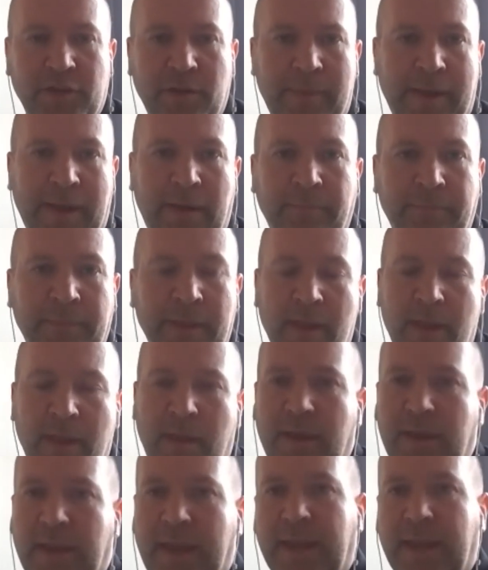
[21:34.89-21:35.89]
about? And
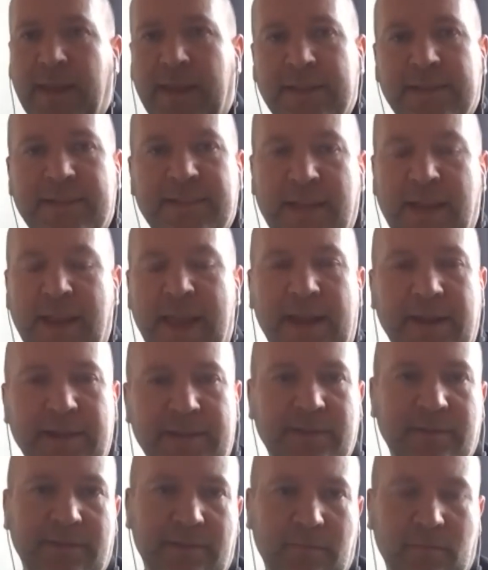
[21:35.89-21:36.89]
they can then select
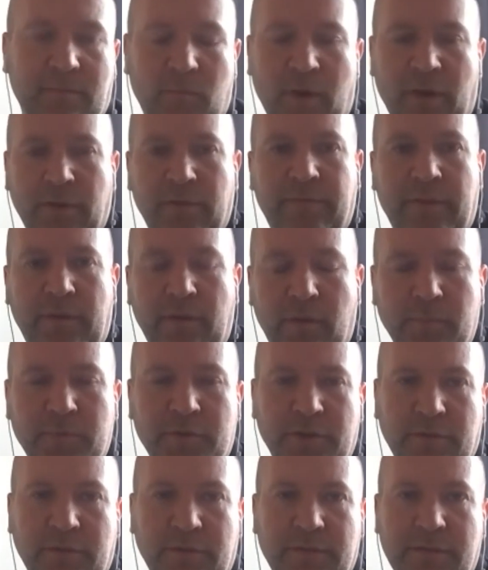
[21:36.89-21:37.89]
one of the
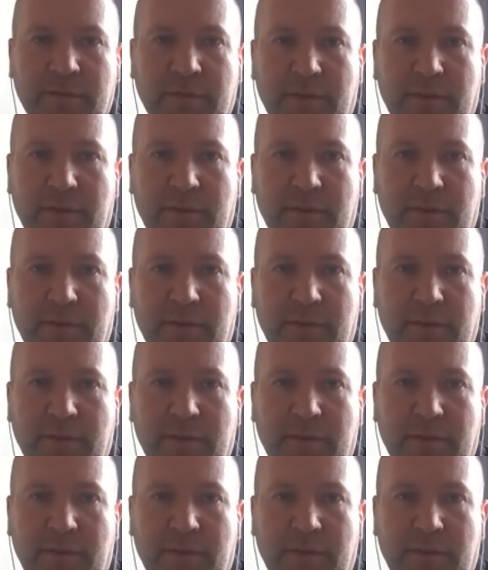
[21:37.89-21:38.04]
options.